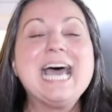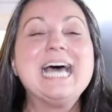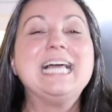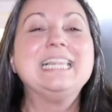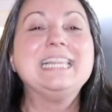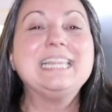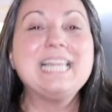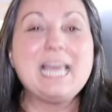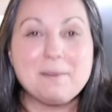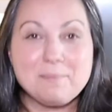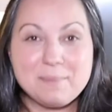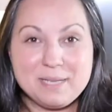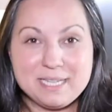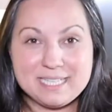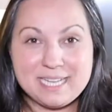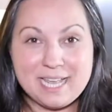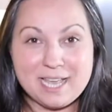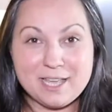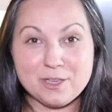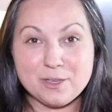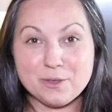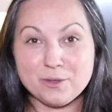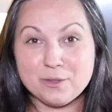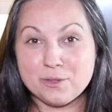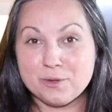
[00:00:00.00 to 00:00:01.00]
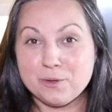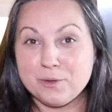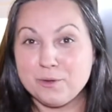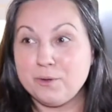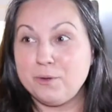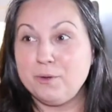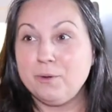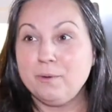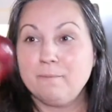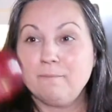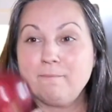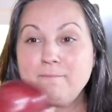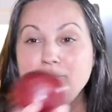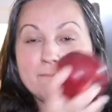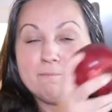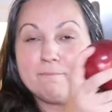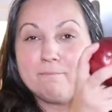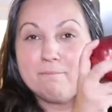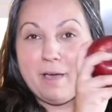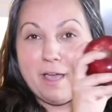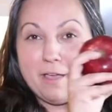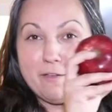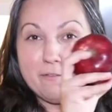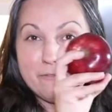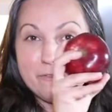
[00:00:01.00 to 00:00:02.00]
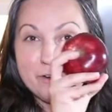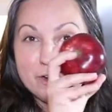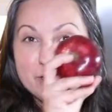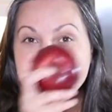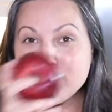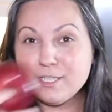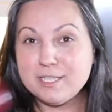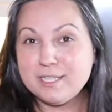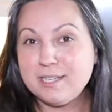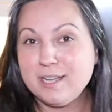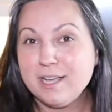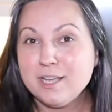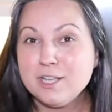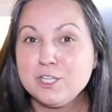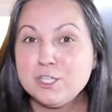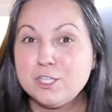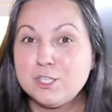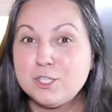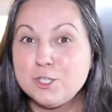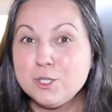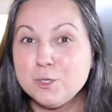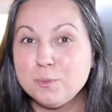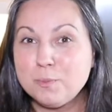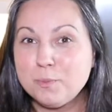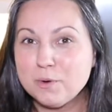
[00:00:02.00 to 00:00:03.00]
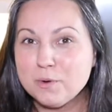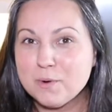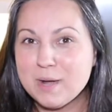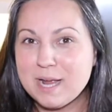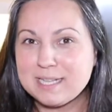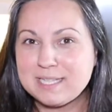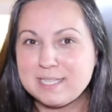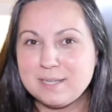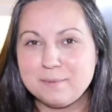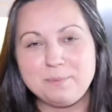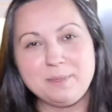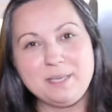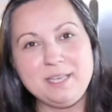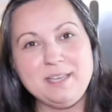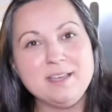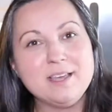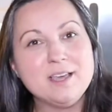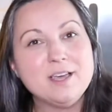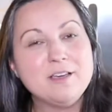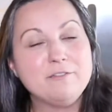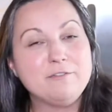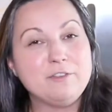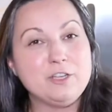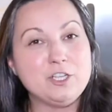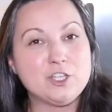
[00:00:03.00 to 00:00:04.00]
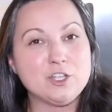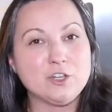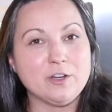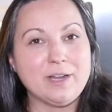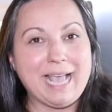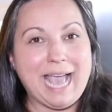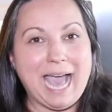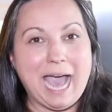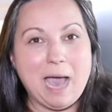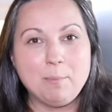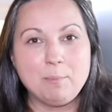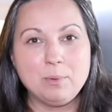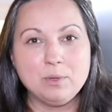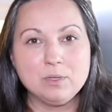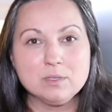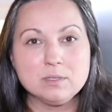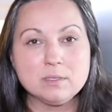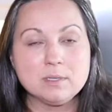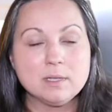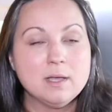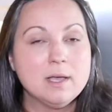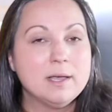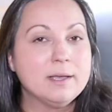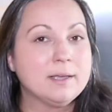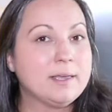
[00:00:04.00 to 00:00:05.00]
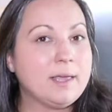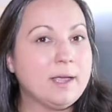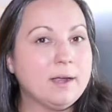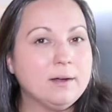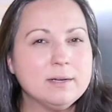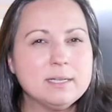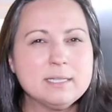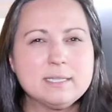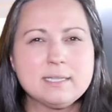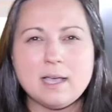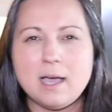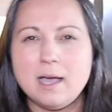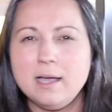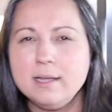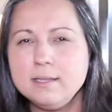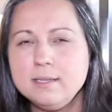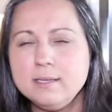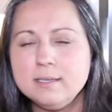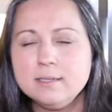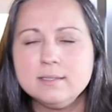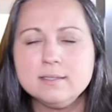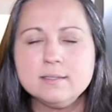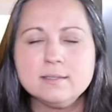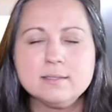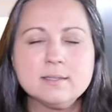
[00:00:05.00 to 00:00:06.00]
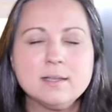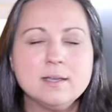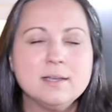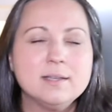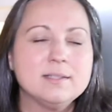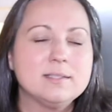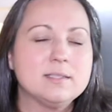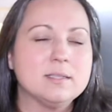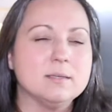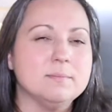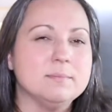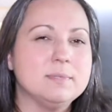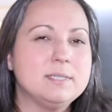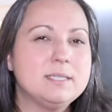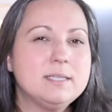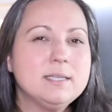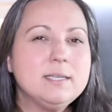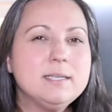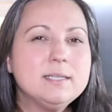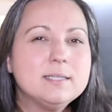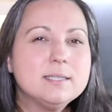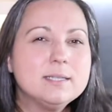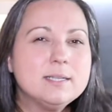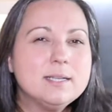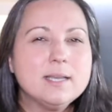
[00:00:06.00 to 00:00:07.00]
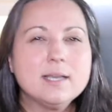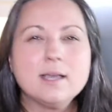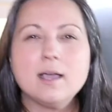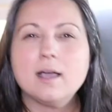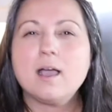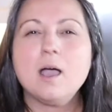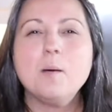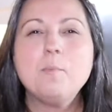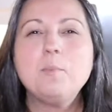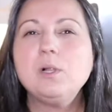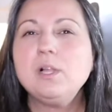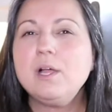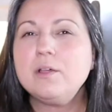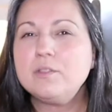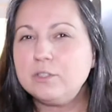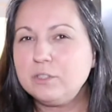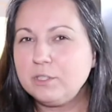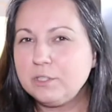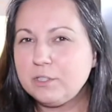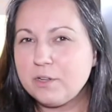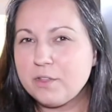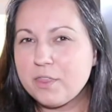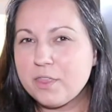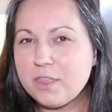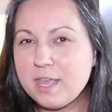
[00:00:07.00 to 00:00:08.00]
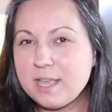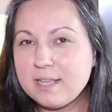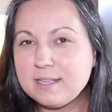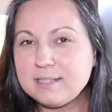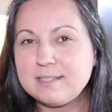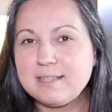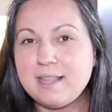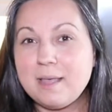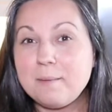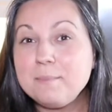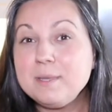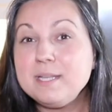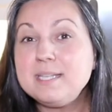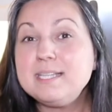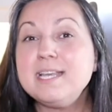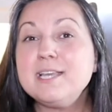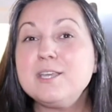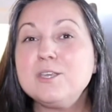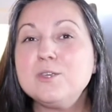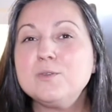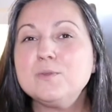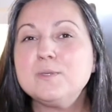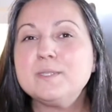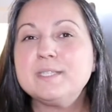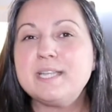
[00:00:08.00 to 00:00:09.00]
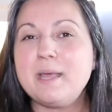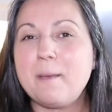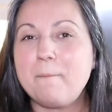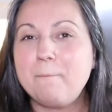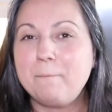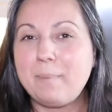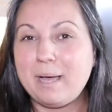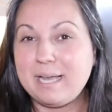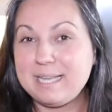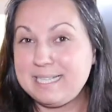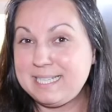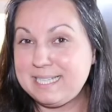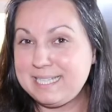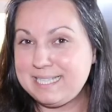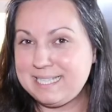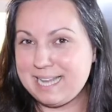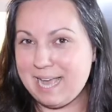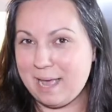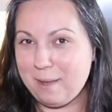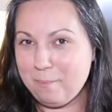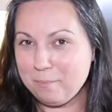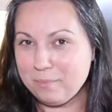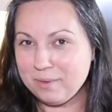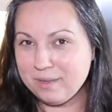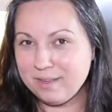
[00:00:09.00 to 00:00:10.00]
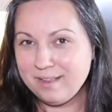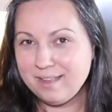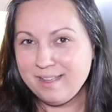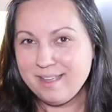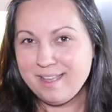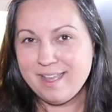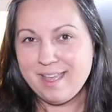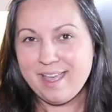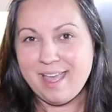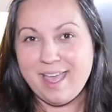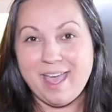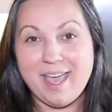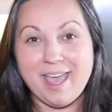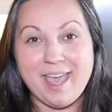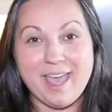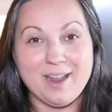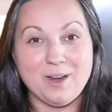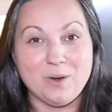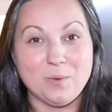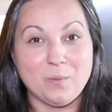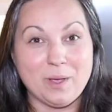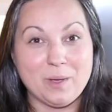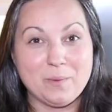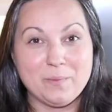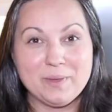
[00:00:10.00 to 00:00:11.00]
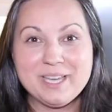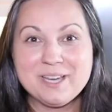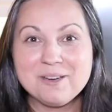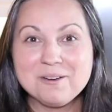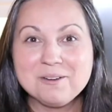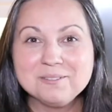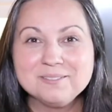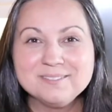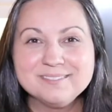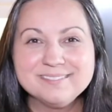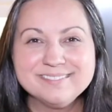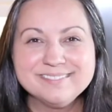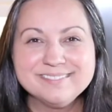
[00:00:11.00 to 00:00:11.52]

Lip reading: Let me take you through my first soup recipe featuring apples, carrots, onions, some seasoning, a couple other little things. Let me take you step by step, and away we go.